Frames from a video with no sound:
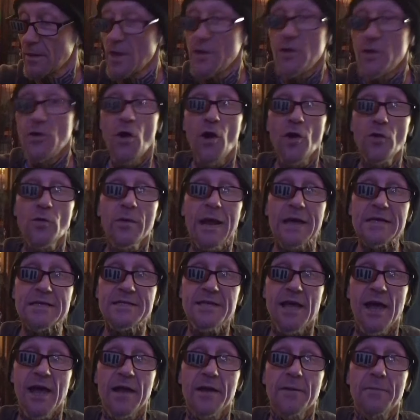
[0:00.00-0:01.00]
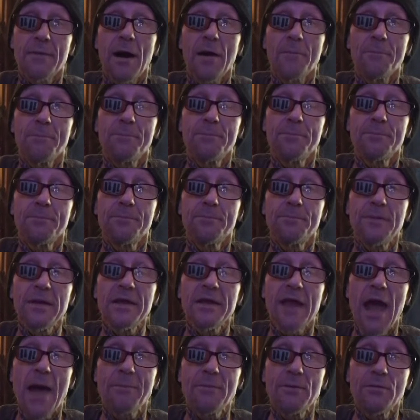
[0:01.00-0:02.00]
You heard what I said about
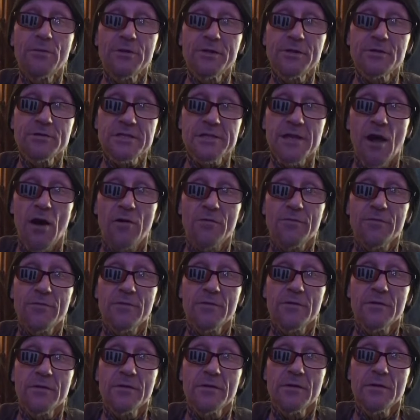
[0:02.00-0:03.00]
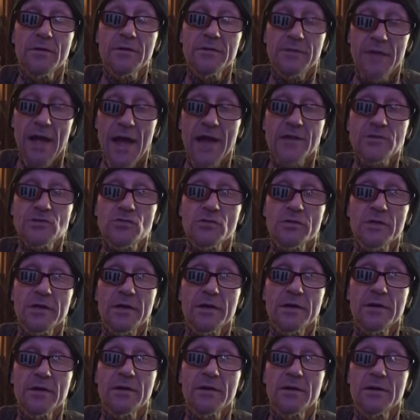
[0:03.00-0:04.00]
being happy with yourself
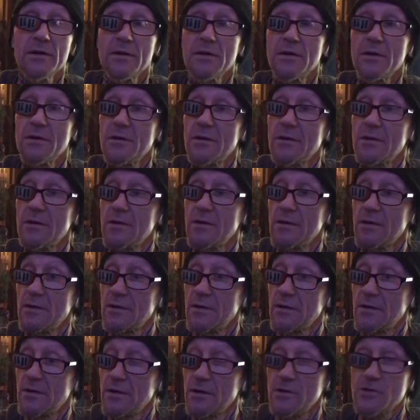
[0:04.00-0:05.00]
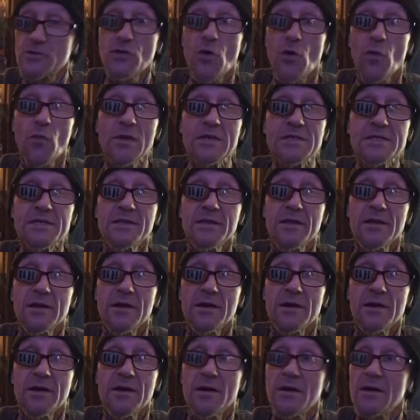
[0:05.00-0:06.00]
naturally. There's no reason
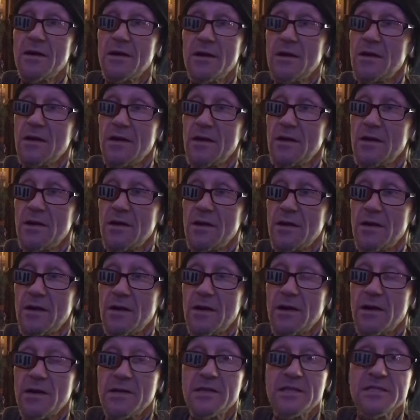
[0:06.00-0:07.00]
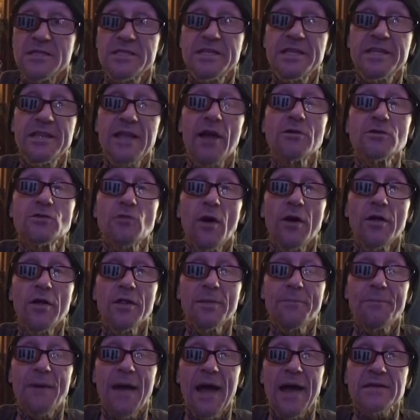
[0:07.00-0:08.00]
to sit there and dwell in
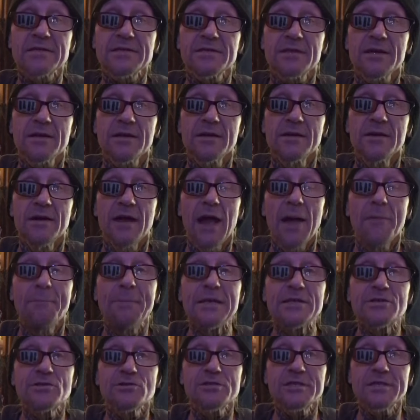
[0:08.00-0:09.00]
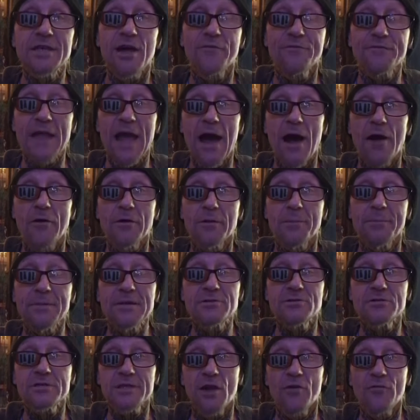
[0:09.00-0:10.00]
the past and beat yourself down and
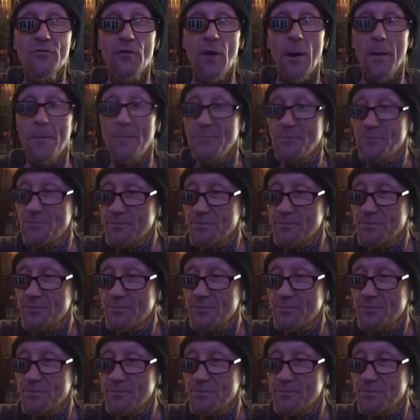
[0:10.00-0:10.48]
beat yourself up.